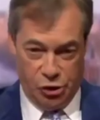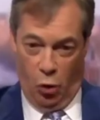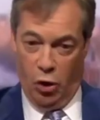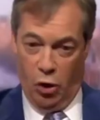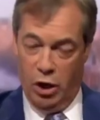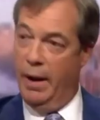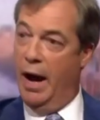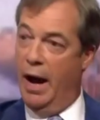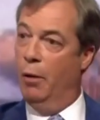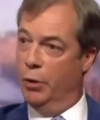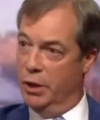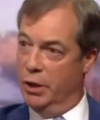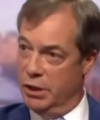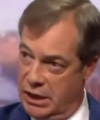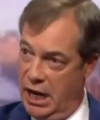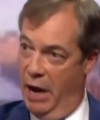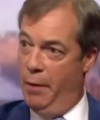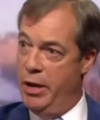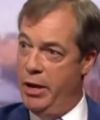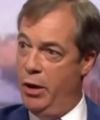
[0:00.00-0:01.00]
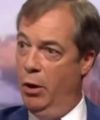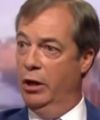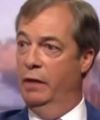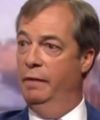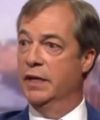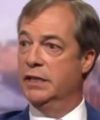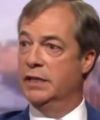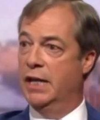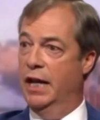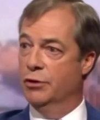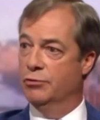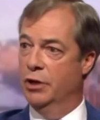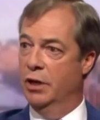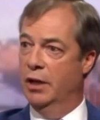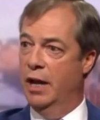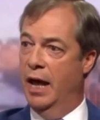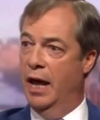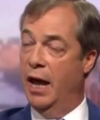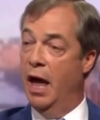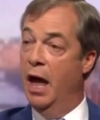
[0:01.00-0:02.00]
to talk about what is going on in this
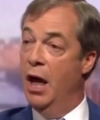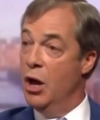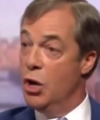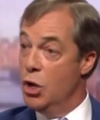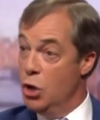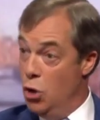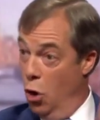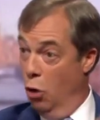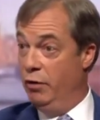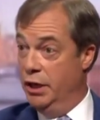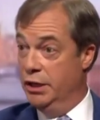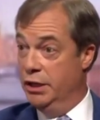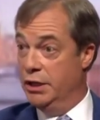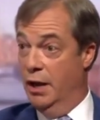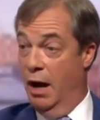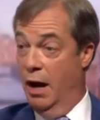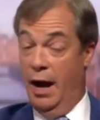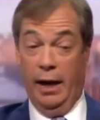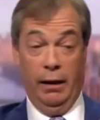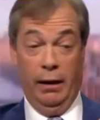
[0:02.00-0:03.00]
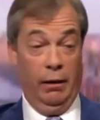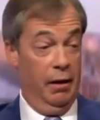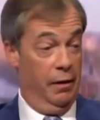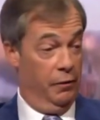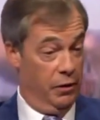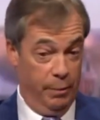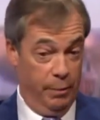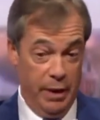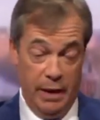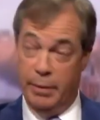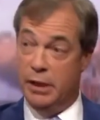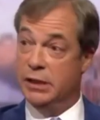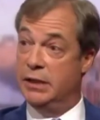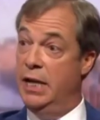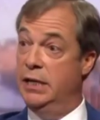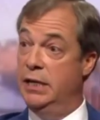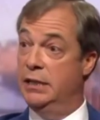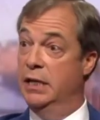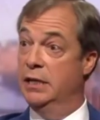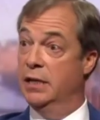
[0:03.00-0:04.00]
country today. You're in denial, the
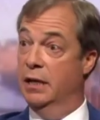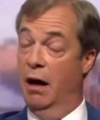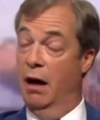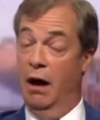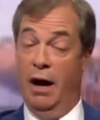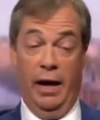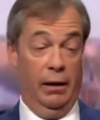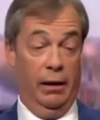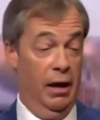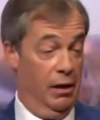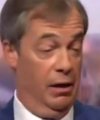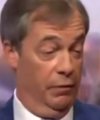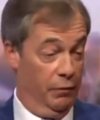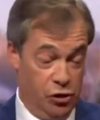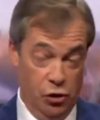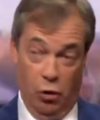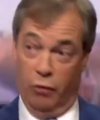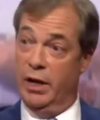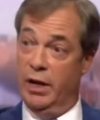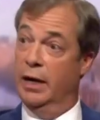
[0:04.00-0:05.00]
BBC's in denial, the